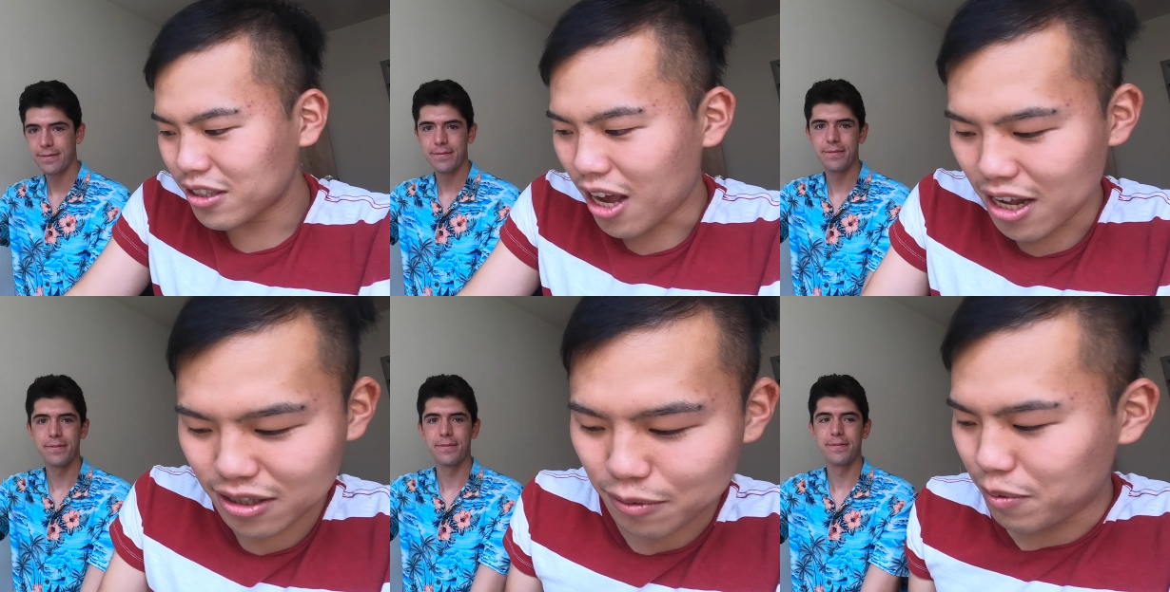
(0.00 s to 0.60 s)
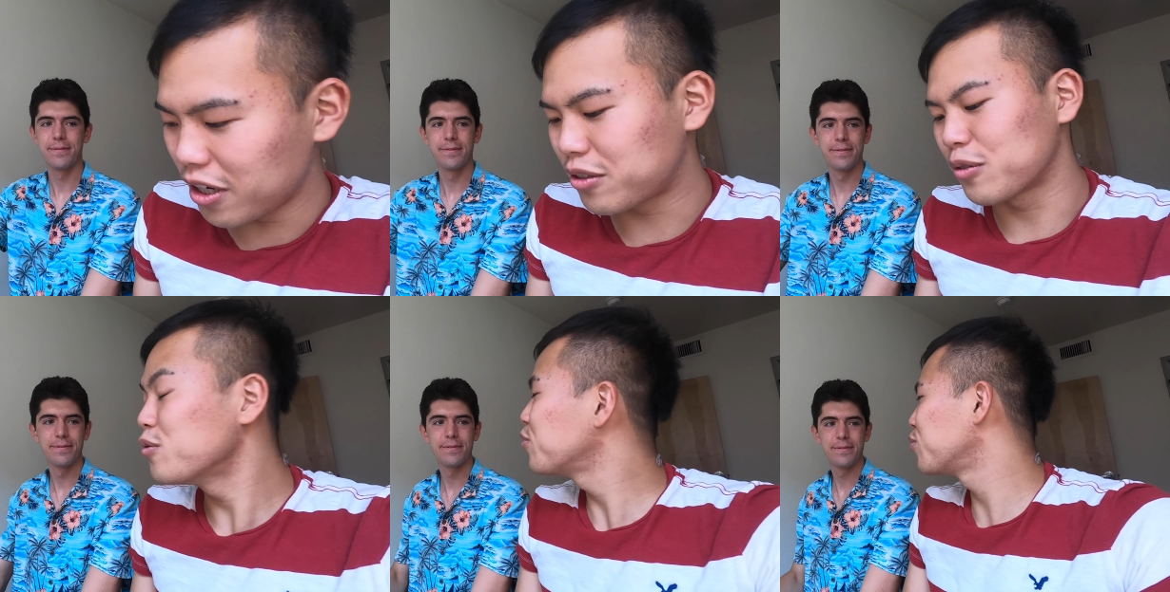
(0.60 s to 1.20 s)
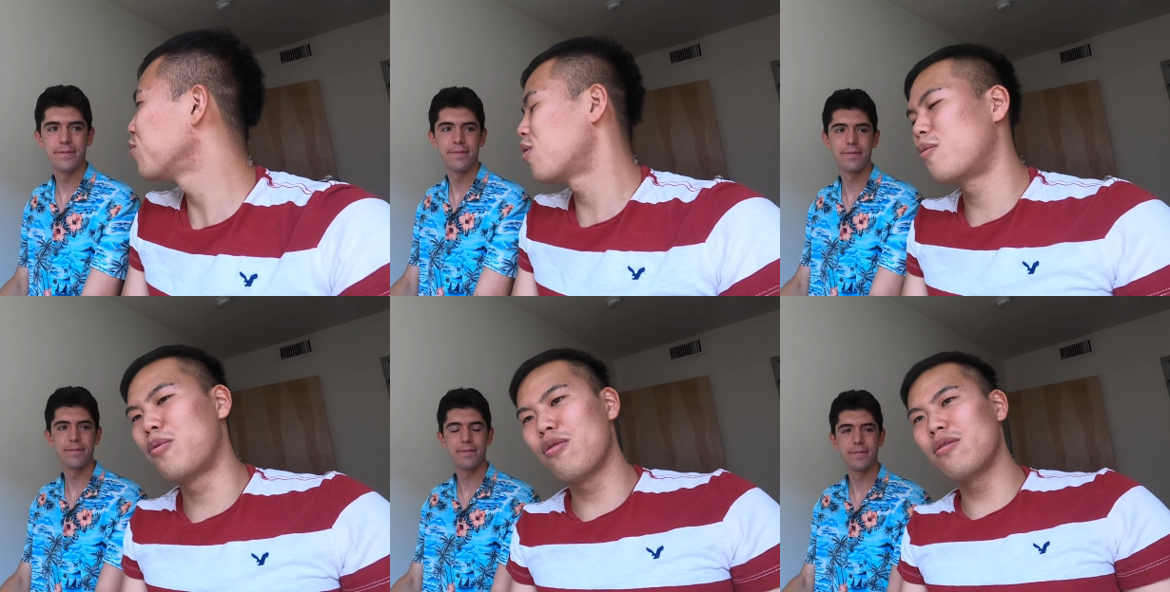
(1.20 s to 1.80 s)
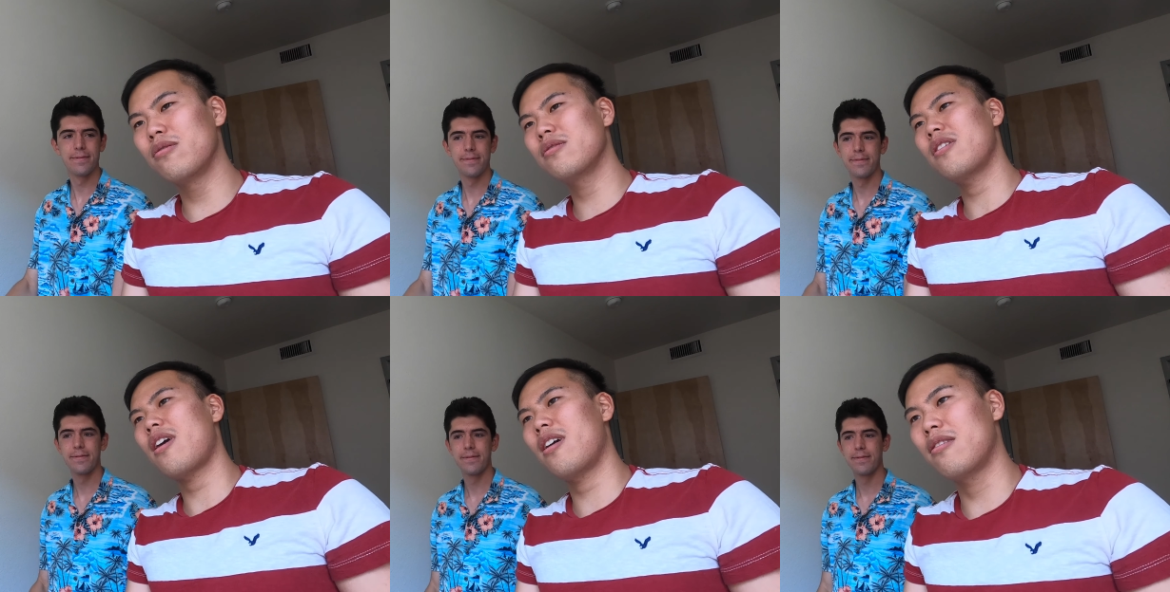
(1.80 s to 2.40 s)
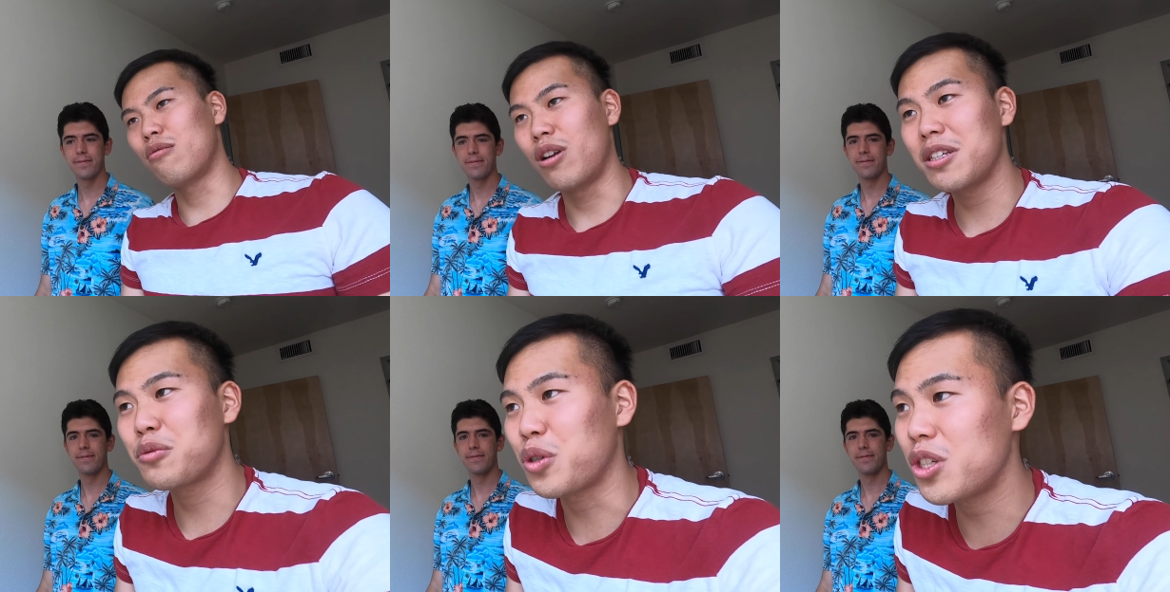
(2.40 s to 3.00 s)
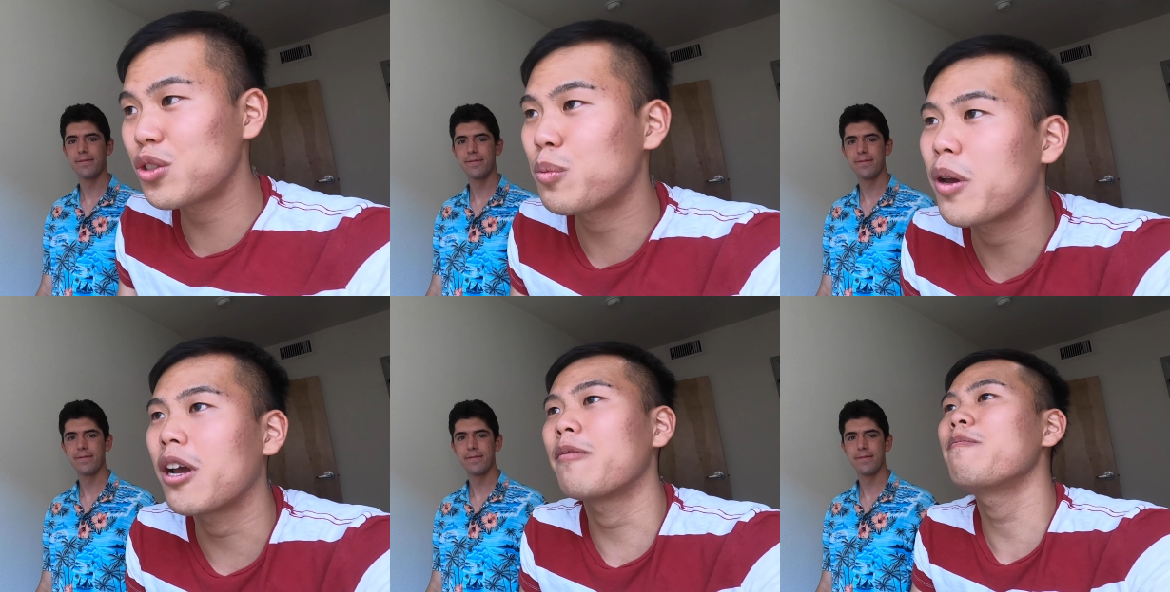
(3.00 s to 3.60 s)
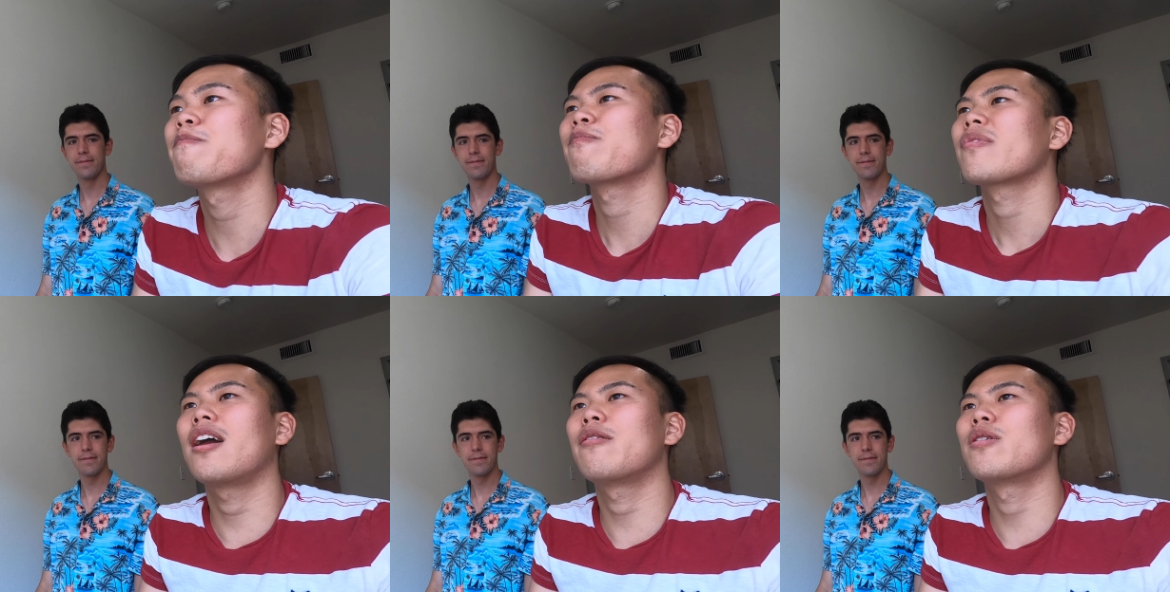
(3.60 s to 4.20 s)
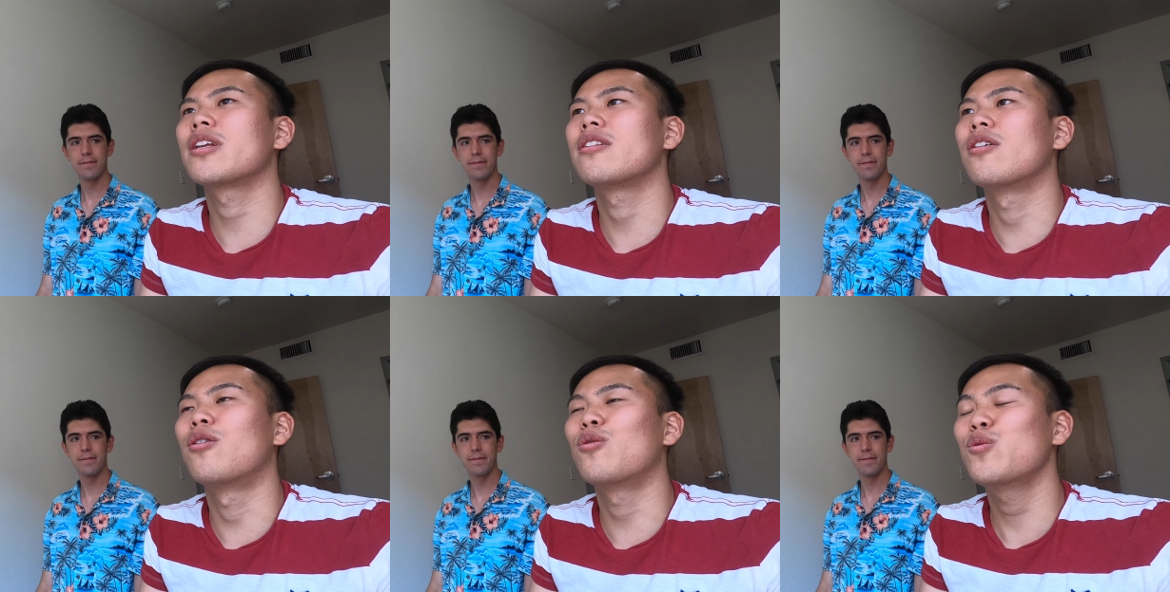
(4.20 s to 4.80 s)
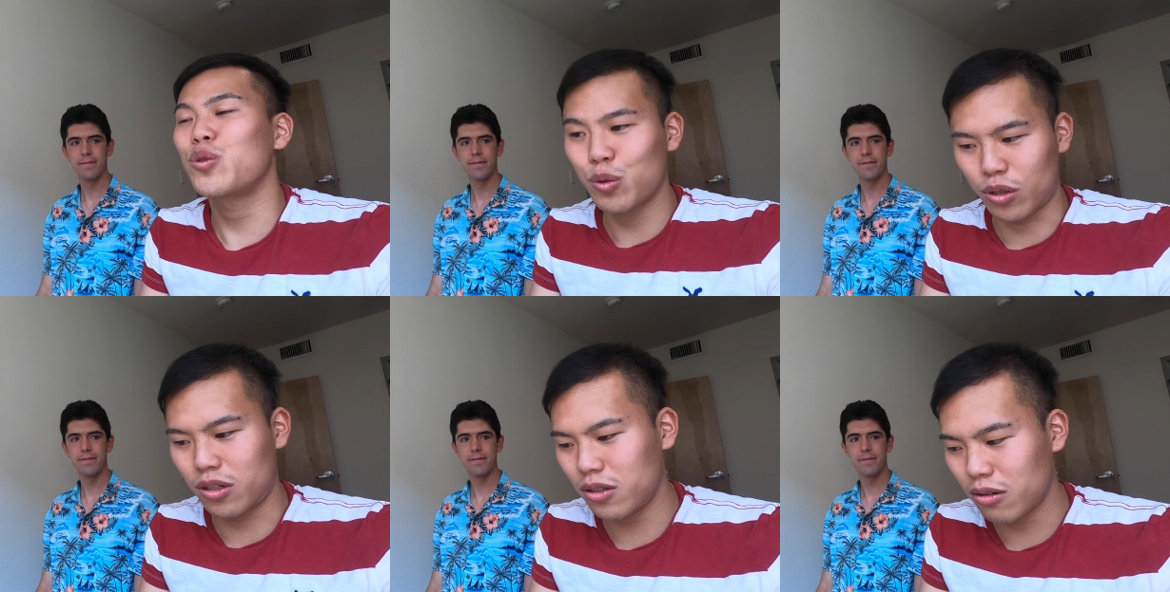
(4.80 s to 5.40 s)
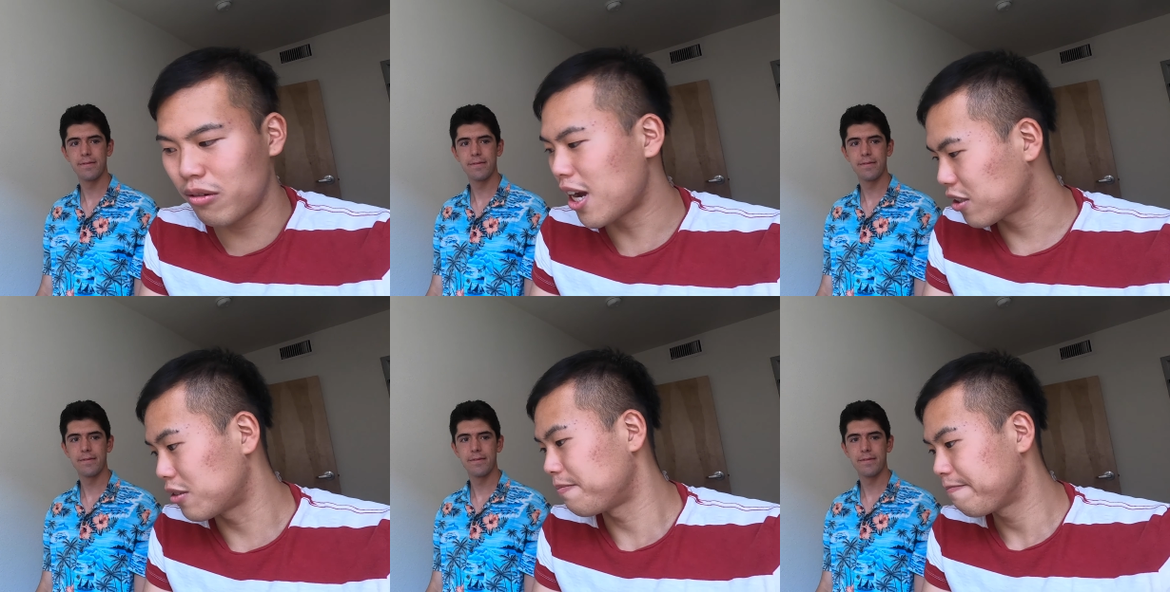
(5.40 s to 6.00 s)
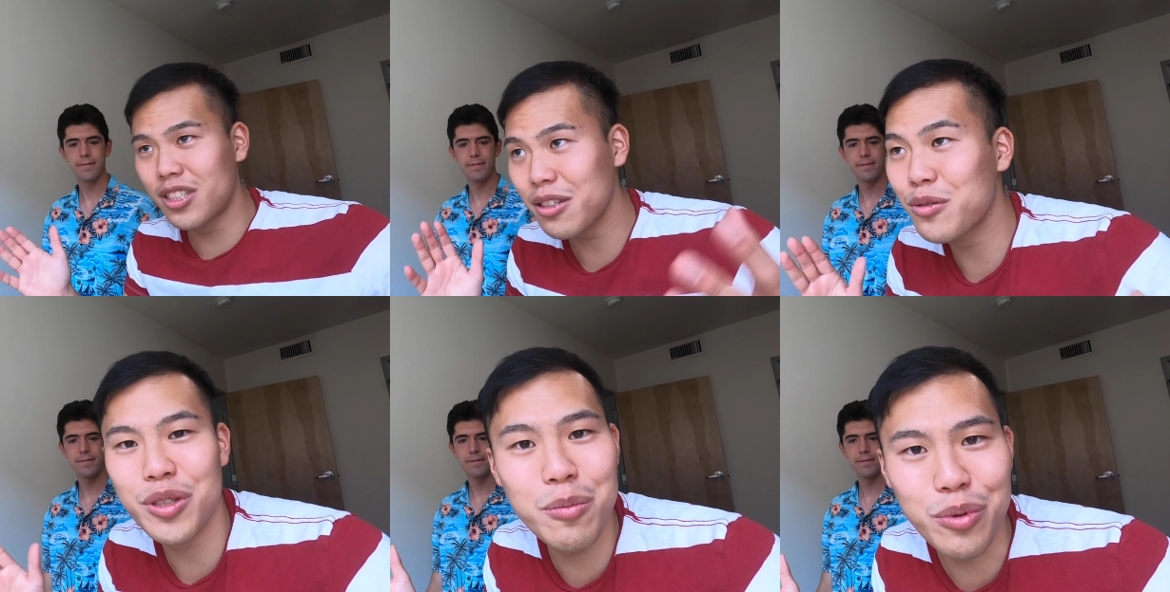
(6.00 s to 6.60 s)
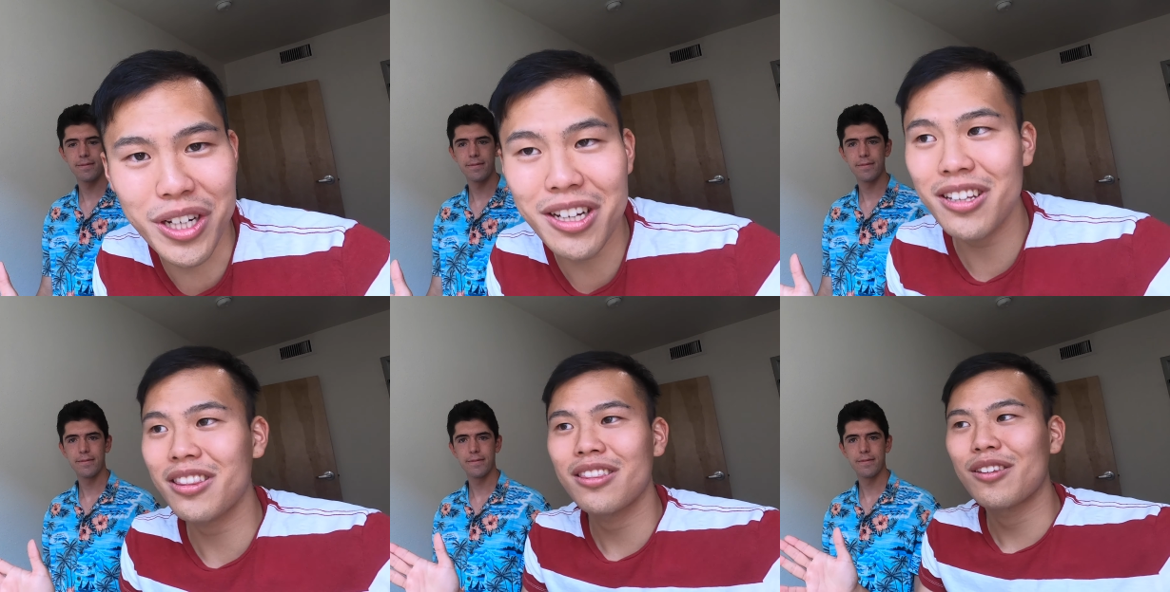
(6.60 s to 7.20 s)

Speaker 1: as a, as a person who was born and raised in Japan, I wanna know your reaction. Just simply,